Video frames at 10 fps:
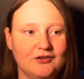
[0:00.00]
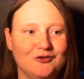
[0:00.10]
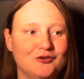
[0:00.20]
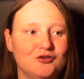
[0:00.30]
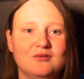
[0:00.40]

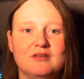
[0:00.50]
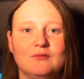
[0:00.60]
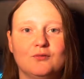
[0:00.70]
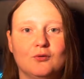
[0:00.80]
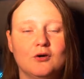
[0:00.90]
you can use
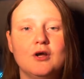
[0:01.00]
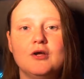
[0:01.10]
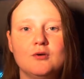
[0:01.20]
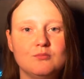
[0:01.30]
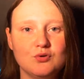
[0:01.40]
it for
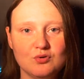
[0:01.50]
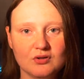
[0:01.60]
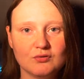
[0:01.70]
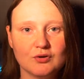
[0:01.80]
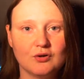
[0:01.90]

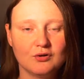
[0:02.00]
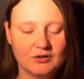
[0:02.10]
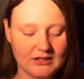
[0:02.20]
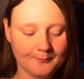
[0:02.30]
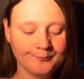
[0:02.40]
music
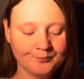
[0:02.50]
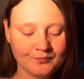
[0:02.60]
recording,